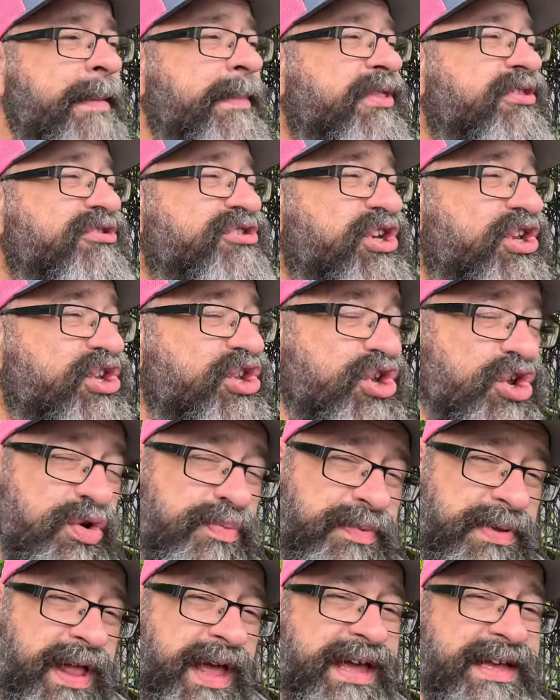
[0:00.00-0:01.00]
But there's a new
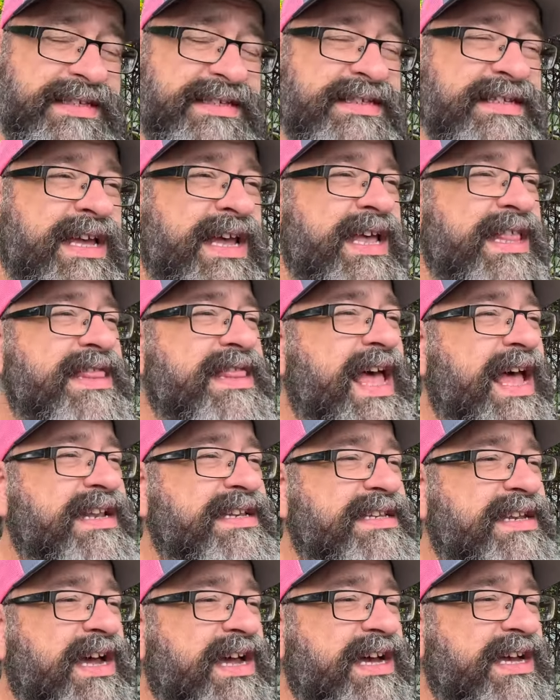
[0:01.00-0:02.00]
place
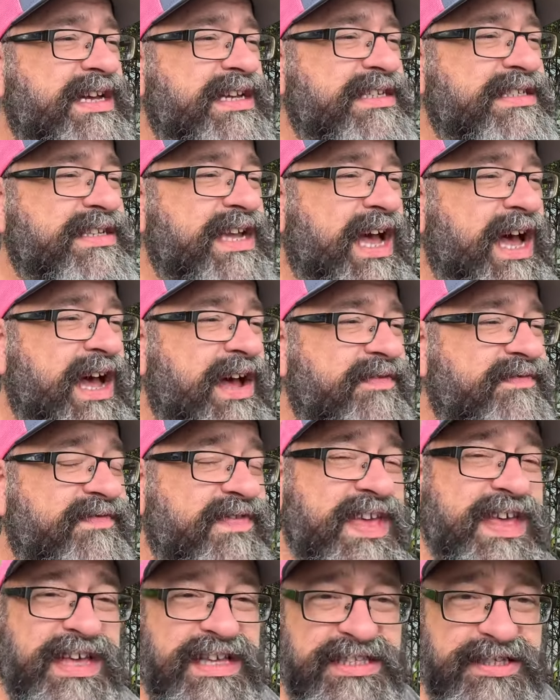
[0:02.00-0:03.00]
that does
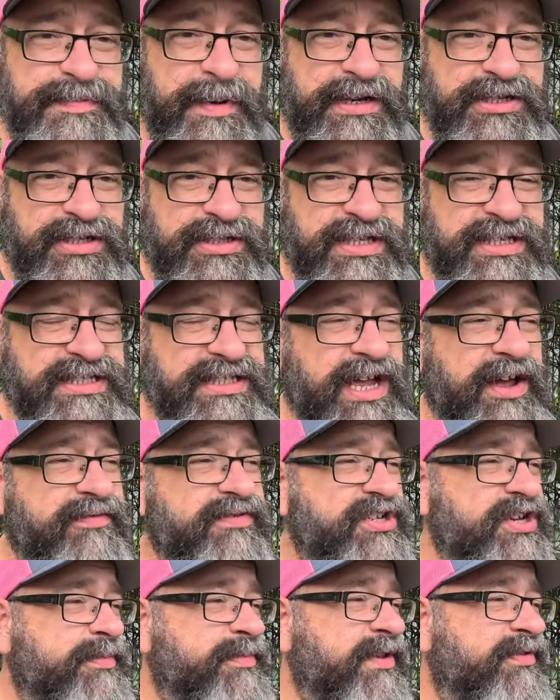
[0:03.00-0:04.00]
vegan specialty stuff
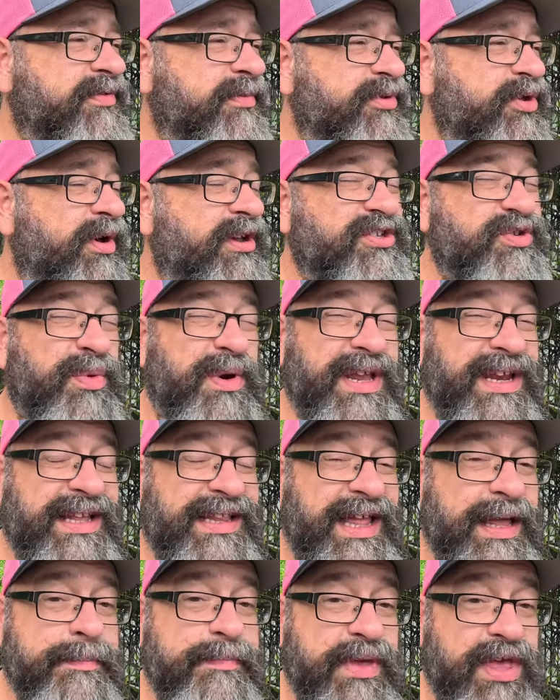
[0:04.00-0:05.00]
shipped in from the U.S. So we're getting
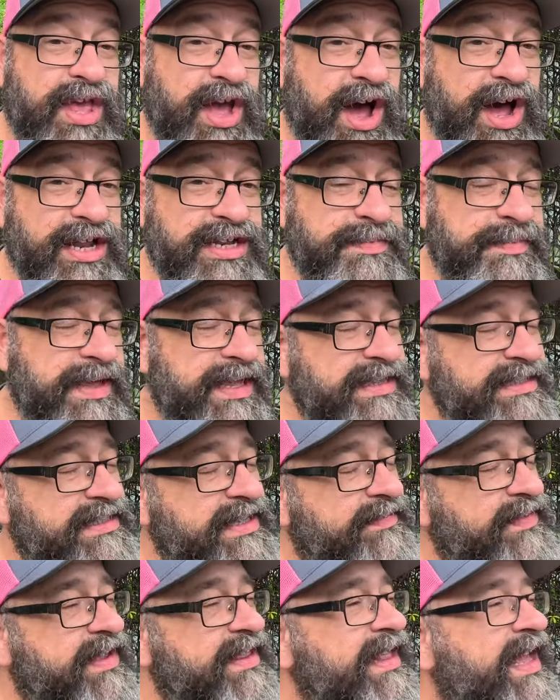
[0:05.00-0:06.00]
like Beyond Meat and
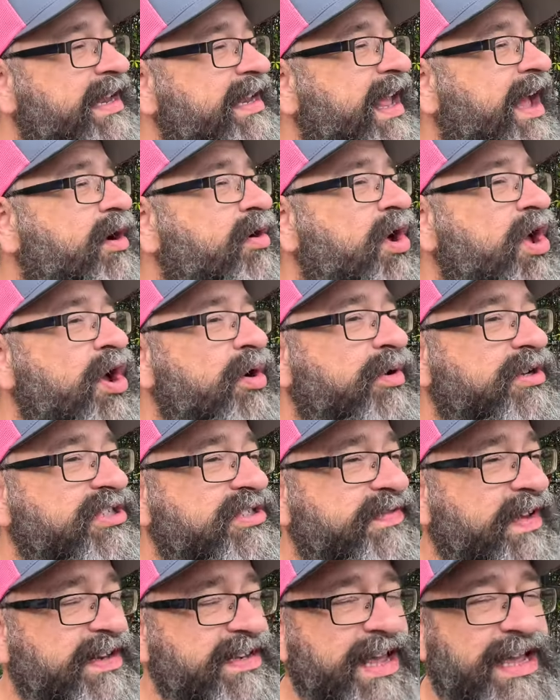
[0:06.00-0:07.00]
stuff like that now, which
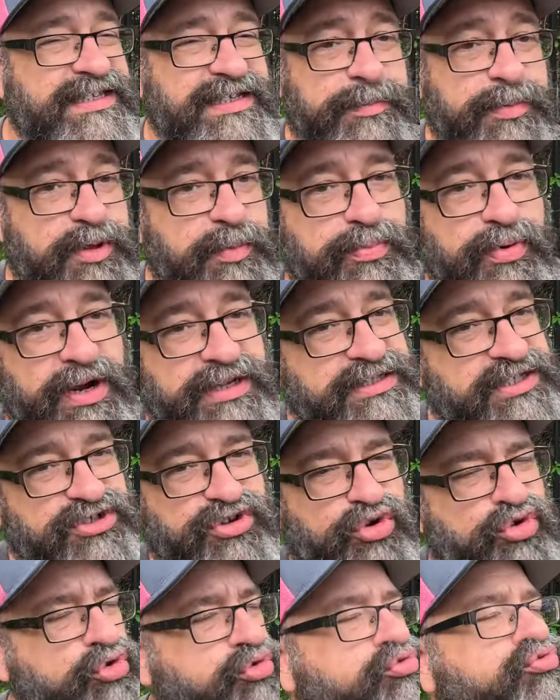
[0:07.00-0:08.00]
is fantastic. But the prices
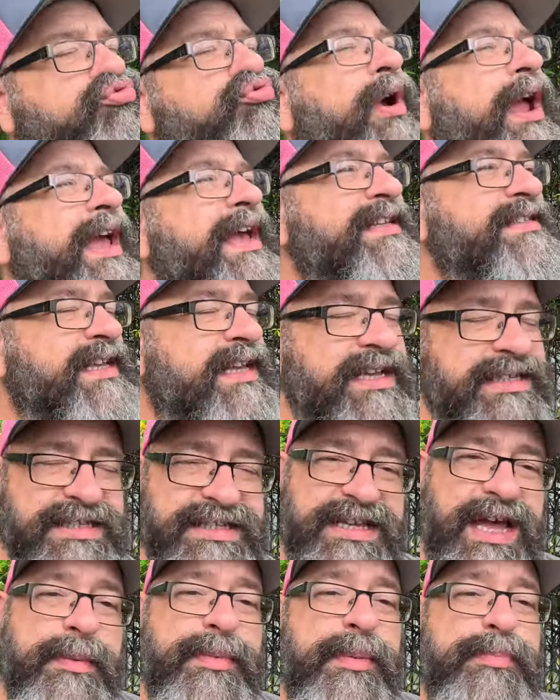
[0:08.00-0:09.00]
are crazy because
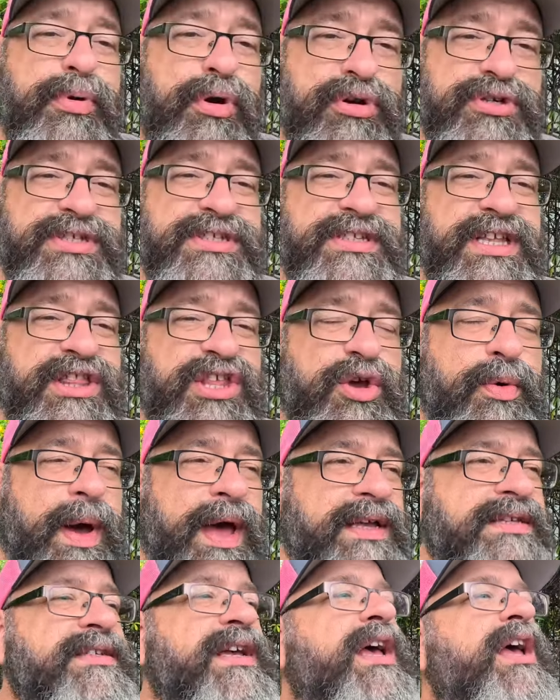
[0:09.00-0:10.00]
it's got to be purchased in the
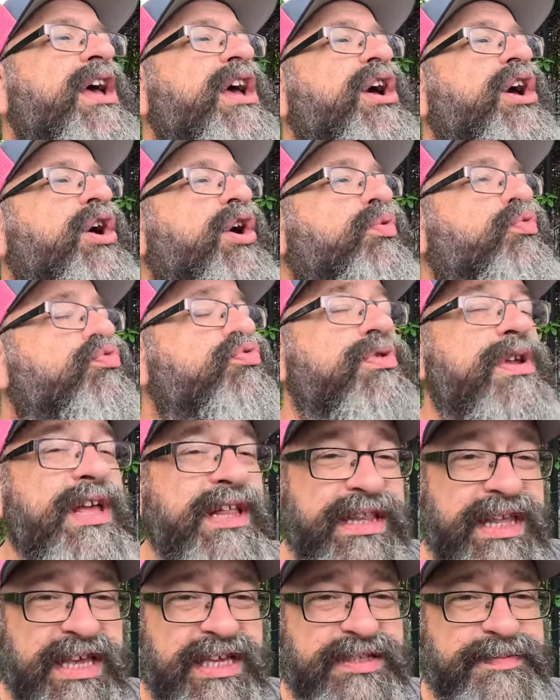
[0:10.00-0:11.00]
U.S.,
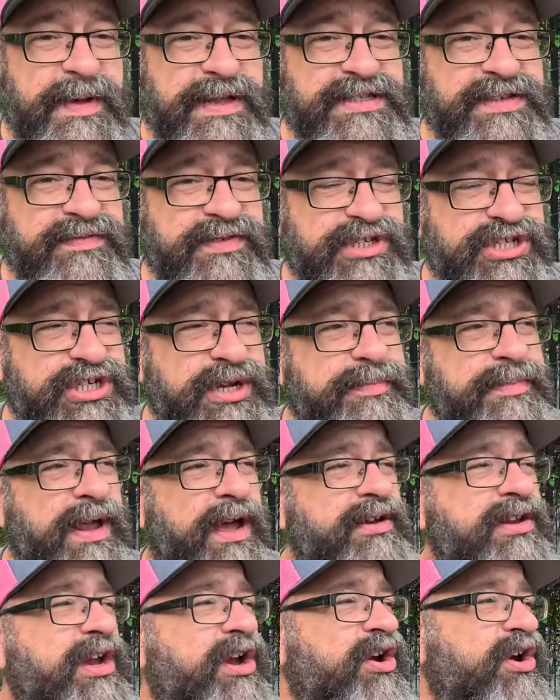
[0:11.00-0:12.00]
really expensively shipped
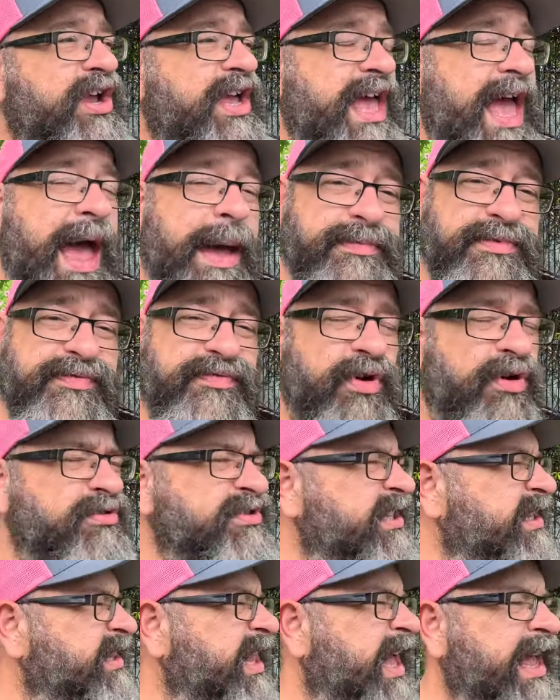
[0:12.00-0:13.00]
down here, kept
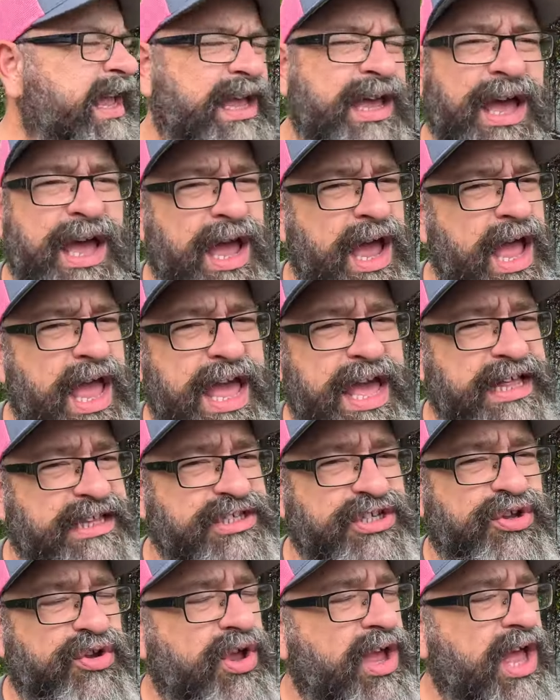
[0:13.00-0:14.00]
frozen. Like,
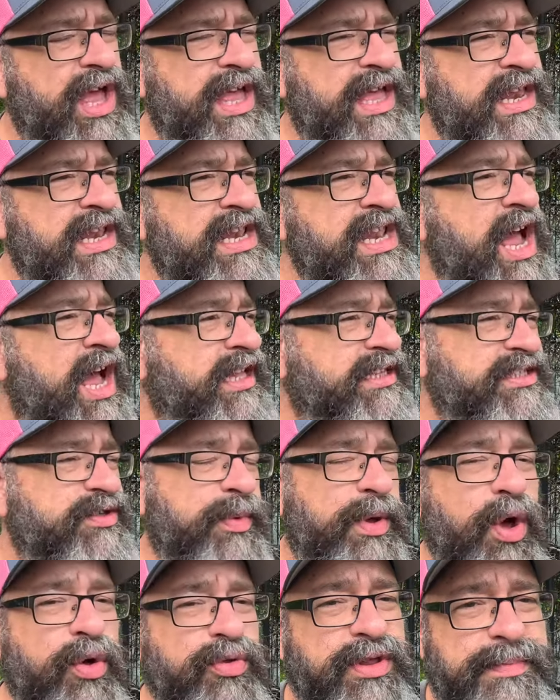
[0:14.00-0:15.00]
it's nuts. So
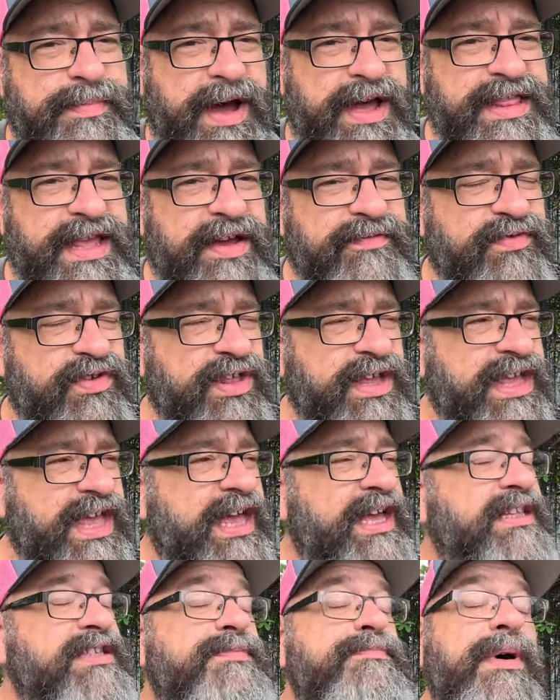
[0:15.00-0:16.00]
we buy that for the
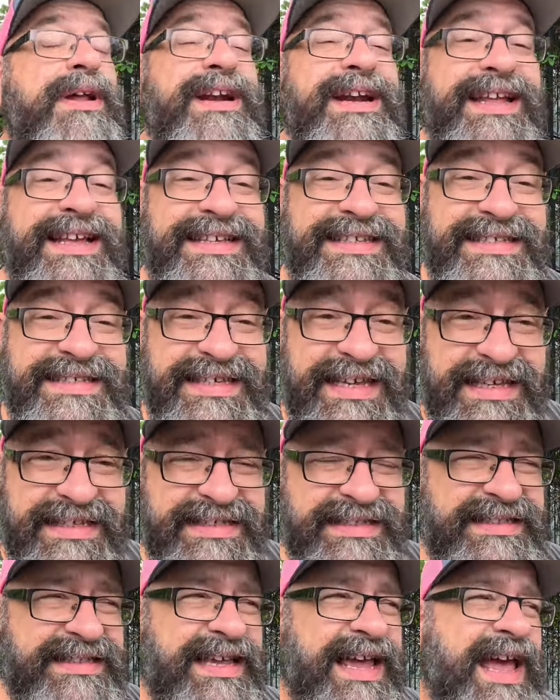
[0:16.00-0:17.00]
kids. But it
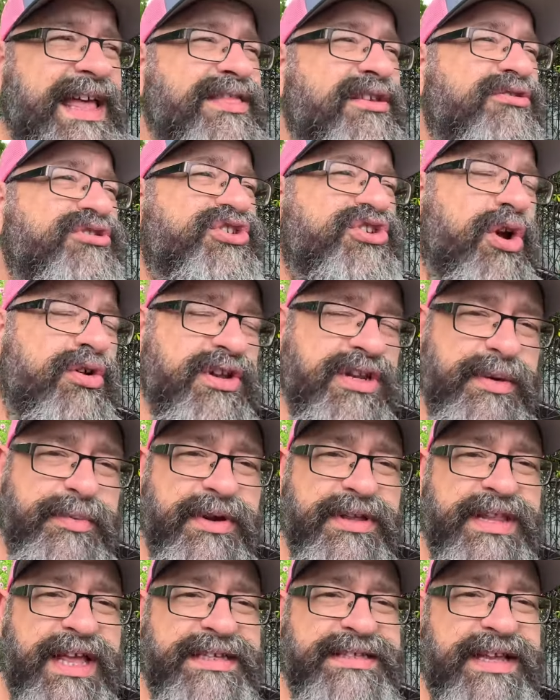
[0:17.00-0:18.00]
exists, and they're starting to
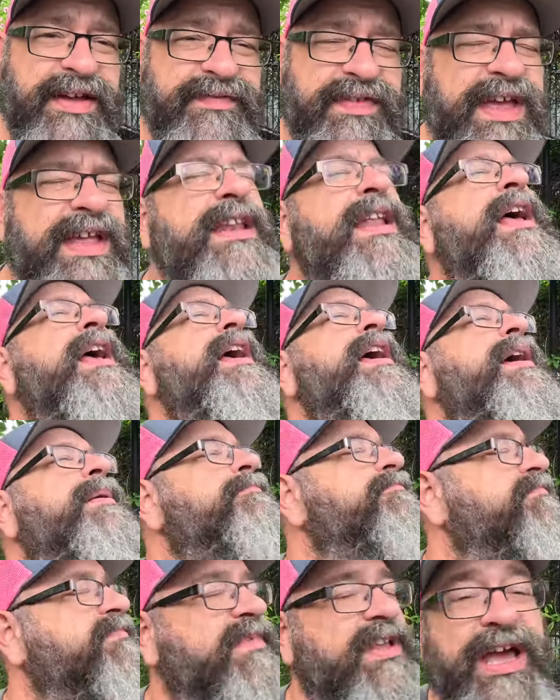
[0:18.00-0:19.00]
bring that stuff in.
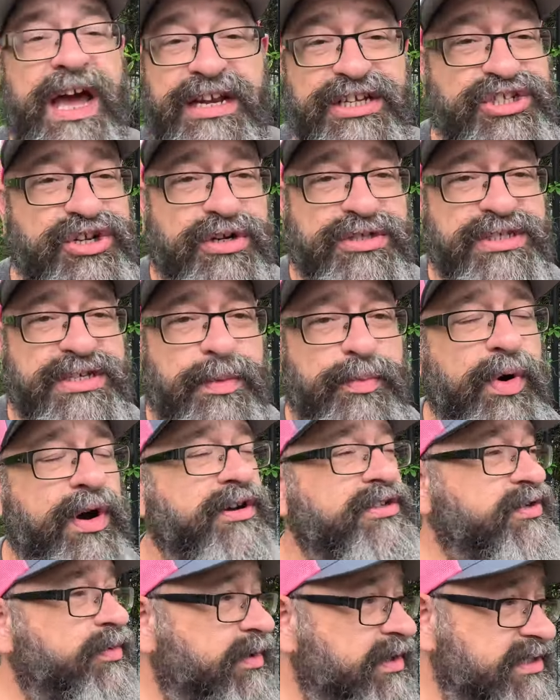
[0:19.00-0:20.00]
You got to start
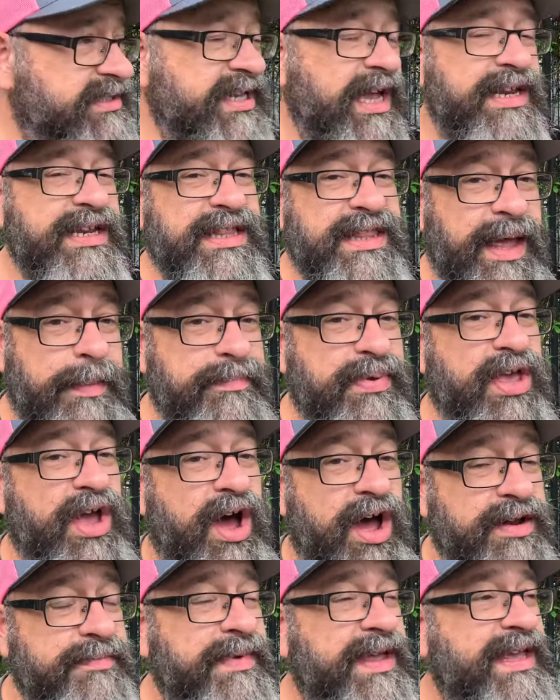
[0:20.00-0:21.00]
somewhere. So we're excited that
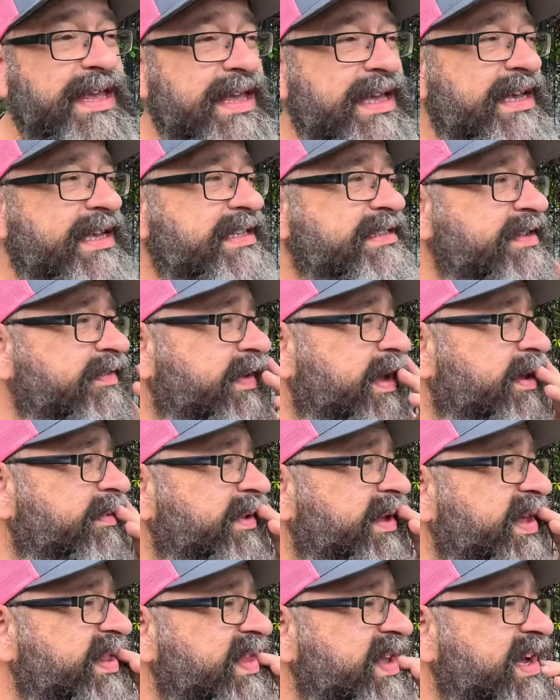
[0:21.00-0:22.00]
Beyond Meat is
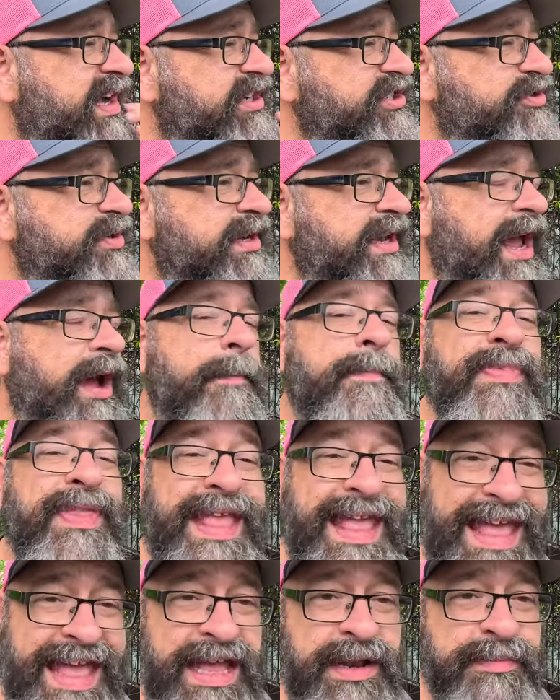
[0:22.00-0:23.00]
available in the country now
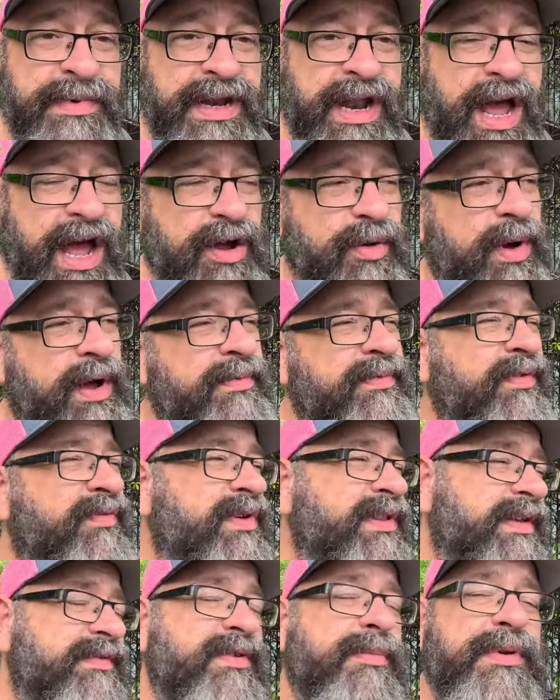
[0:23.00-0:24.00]
in Managua. If
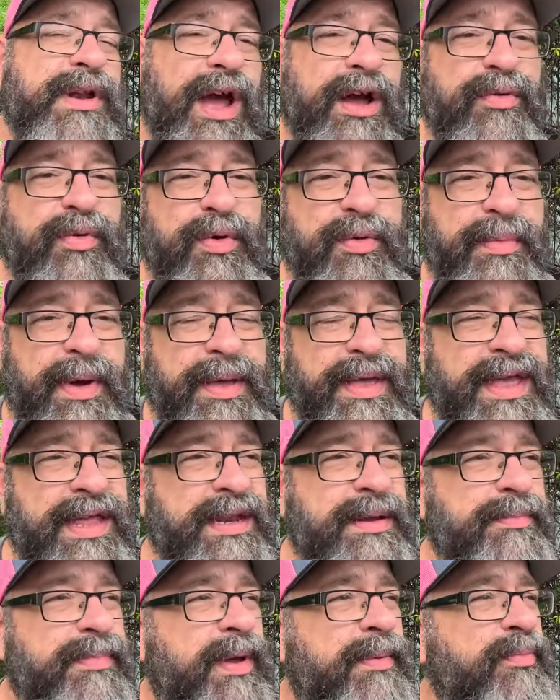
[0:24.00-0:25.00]
we lived in Managua, we might eat
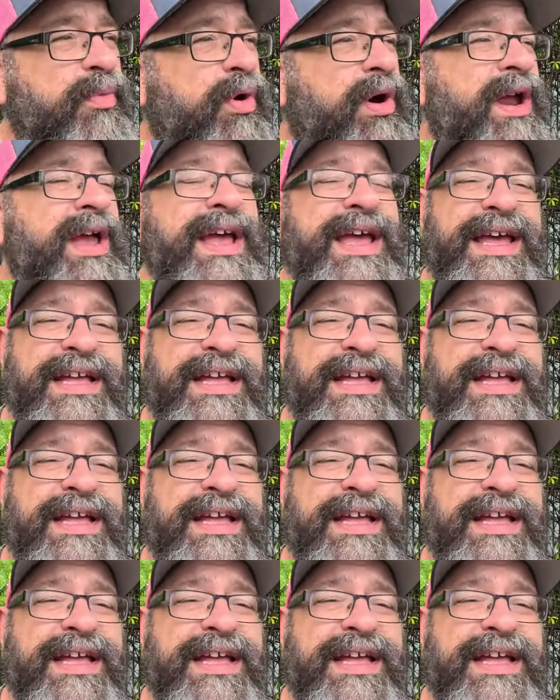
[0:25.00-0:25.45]
it a bit more.